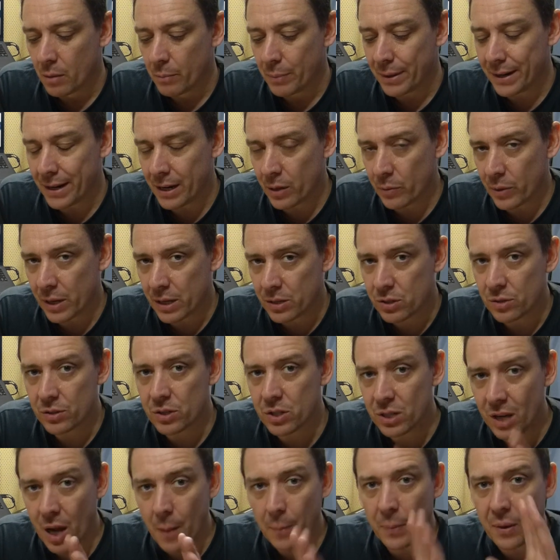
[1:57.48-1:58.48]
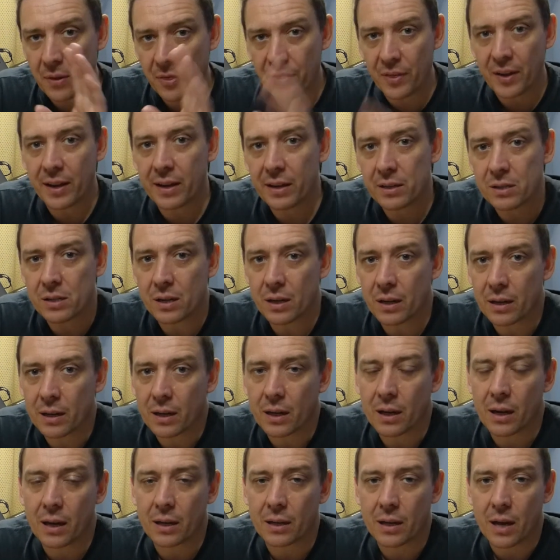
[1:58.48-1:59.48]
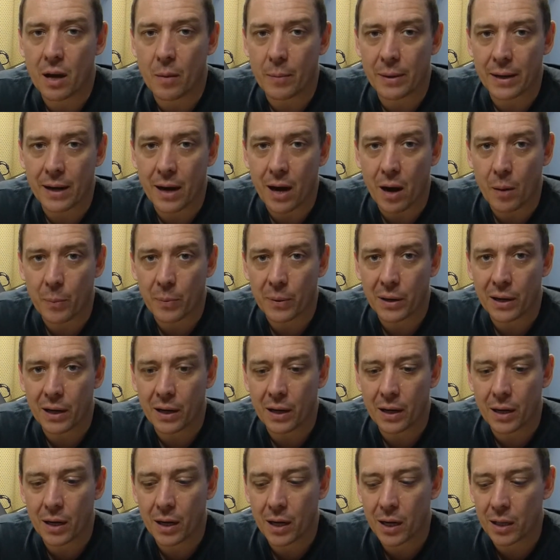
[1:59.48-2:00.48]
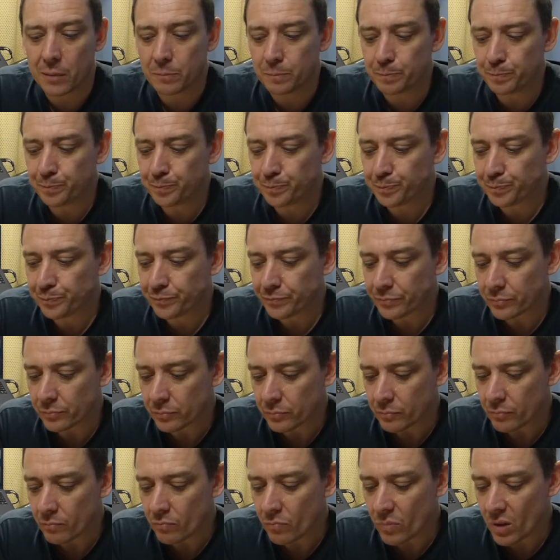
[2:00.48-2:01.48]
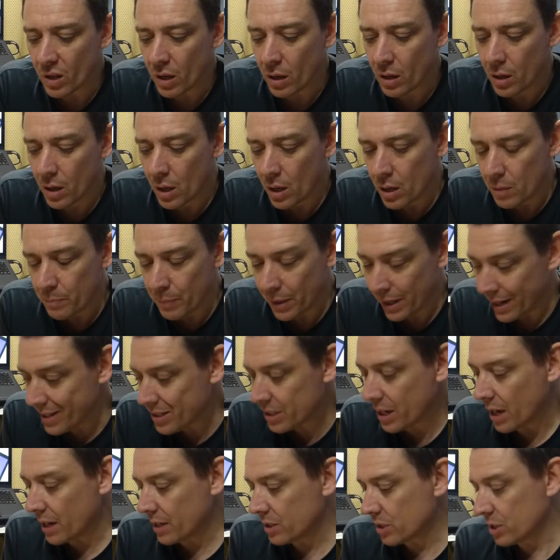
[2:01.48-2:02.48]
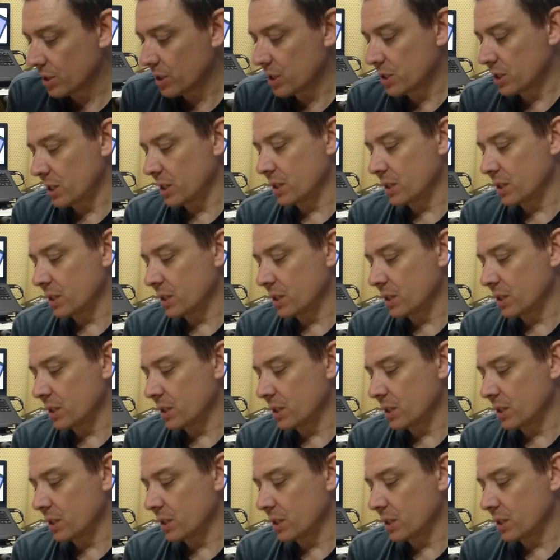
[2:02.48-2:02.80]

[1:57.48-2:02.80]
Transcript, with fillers: But anyway, so there's a couple of things that are, are coming up. Um, but let's get into this